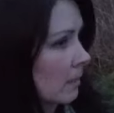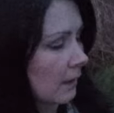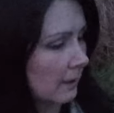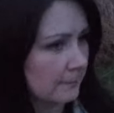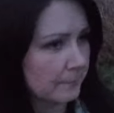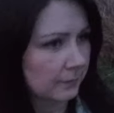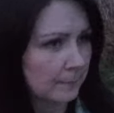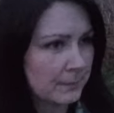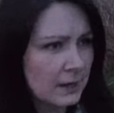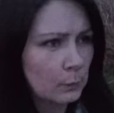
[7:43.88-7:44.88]
I've
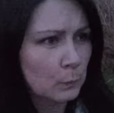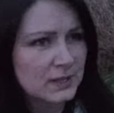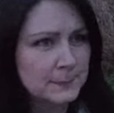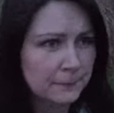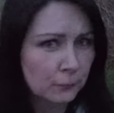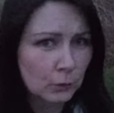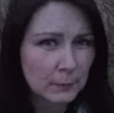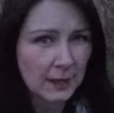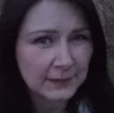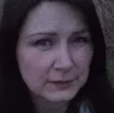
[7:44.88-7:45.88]
been here once before where
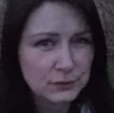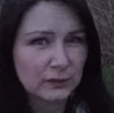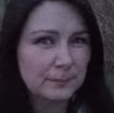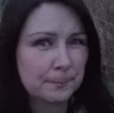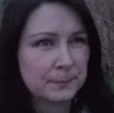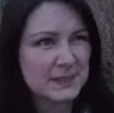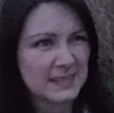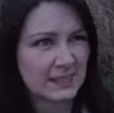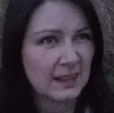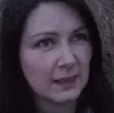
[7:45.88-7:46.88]
I had a sort of
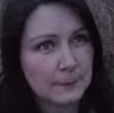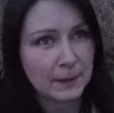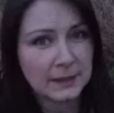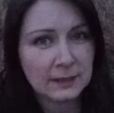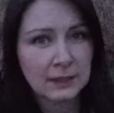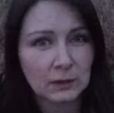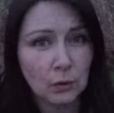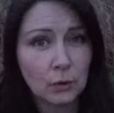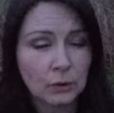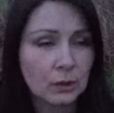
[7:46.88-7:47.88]
slightly pinky
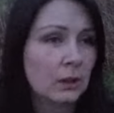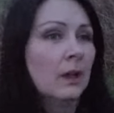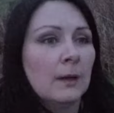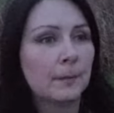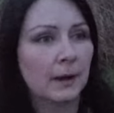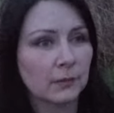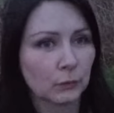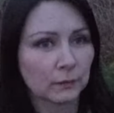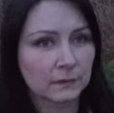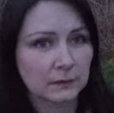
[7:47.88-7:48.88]
glow, but
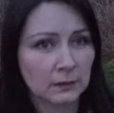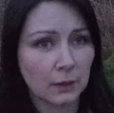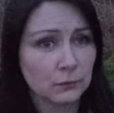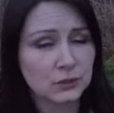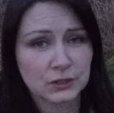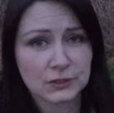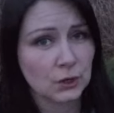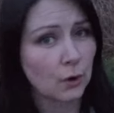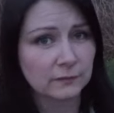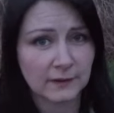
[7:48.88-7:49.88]
those clouds just
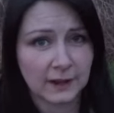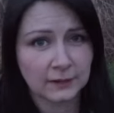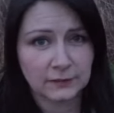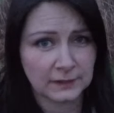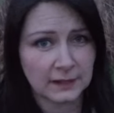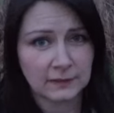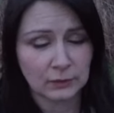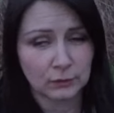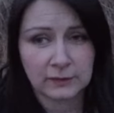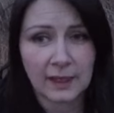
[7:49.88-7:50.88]
caught fire tonight. They
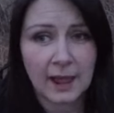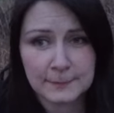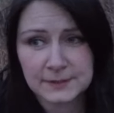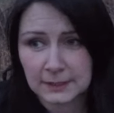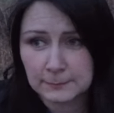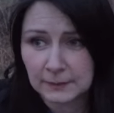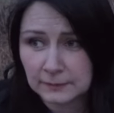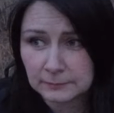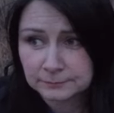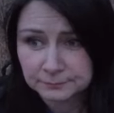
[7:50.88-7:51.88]
looked absolutely
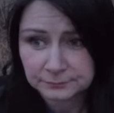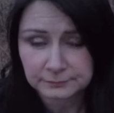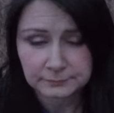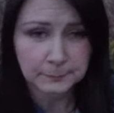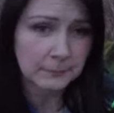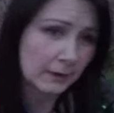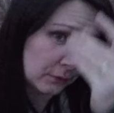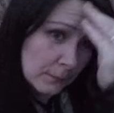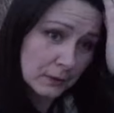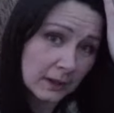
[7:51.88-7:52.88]
amazing. So
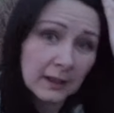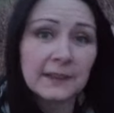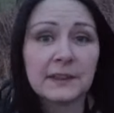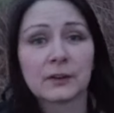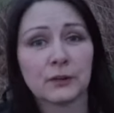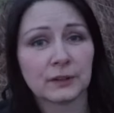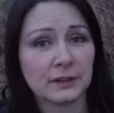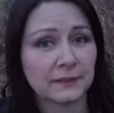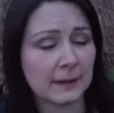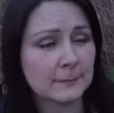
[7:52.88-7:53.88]
I'm really glad that I got here
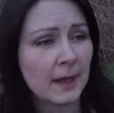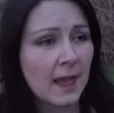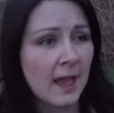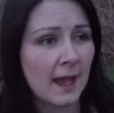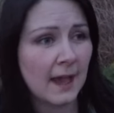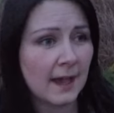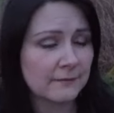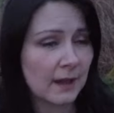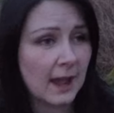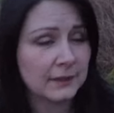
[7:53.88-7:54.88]
in time. I
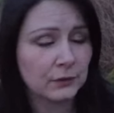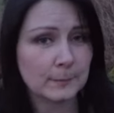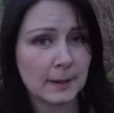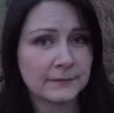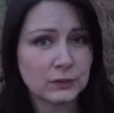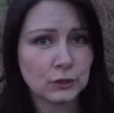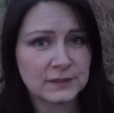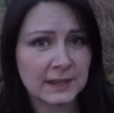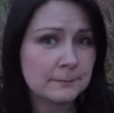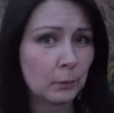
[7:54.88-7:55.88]
had to do a bit of a
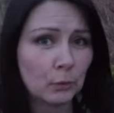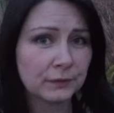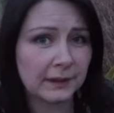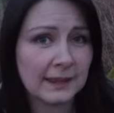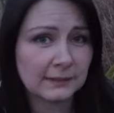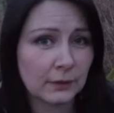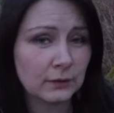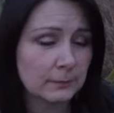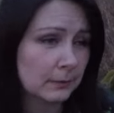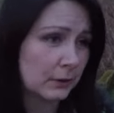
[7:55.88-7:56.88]
Usain Bolt to get down to
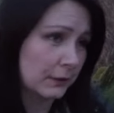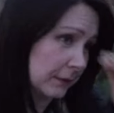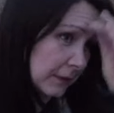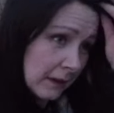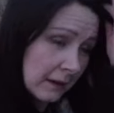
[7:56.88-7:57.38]
them because